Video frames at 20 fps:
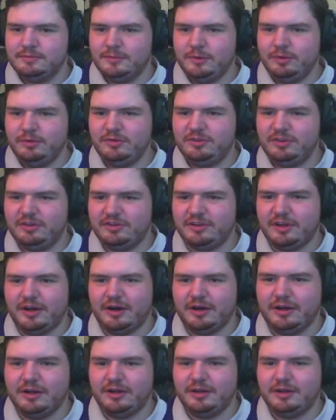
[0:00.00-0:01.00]
Who's this
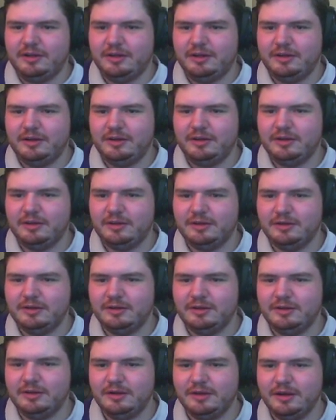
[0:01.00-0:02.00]
guy?
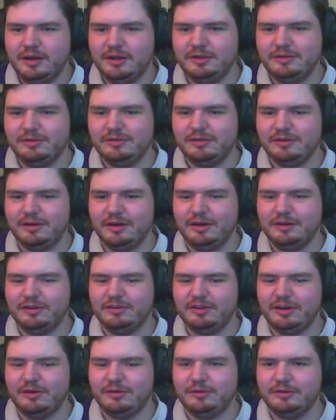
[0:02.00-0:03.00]
Is this the guy
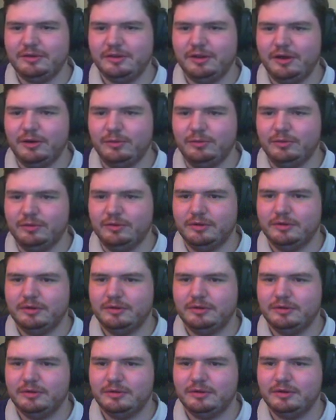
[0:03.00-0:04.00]
that's out on loan?
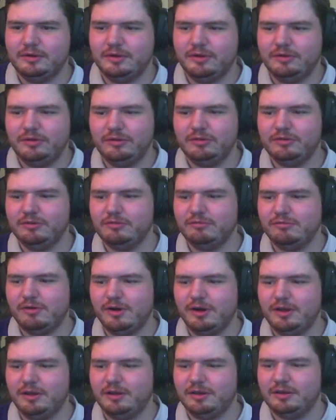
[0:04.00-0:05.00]
Is this the
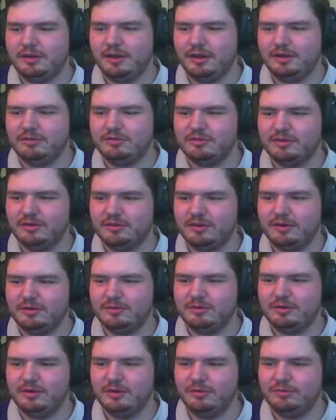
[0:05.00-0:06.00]
right geezer that's out
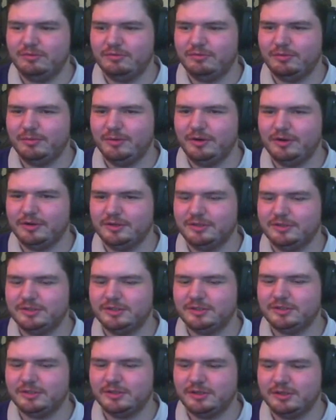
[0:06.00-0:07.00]
on loan from
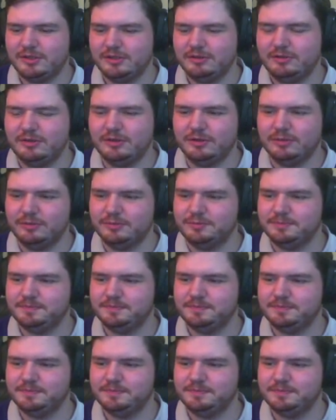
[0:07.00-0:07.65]
us? I don't know.